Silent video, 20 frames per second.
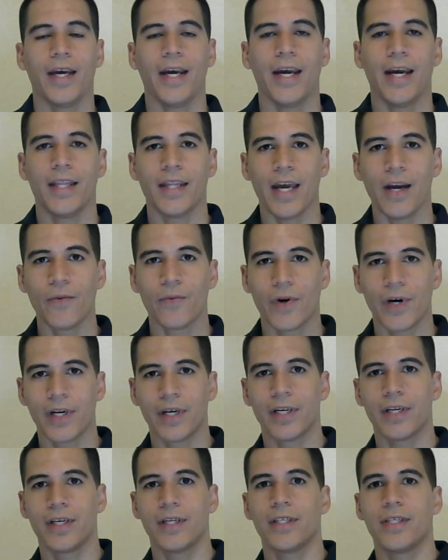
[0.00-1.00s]
And they
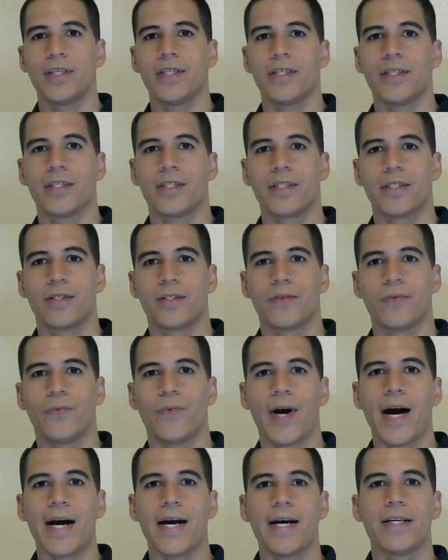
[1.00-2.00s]
wondered
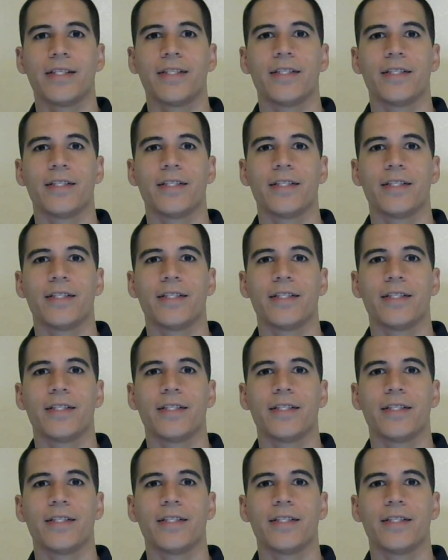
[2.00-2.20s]
why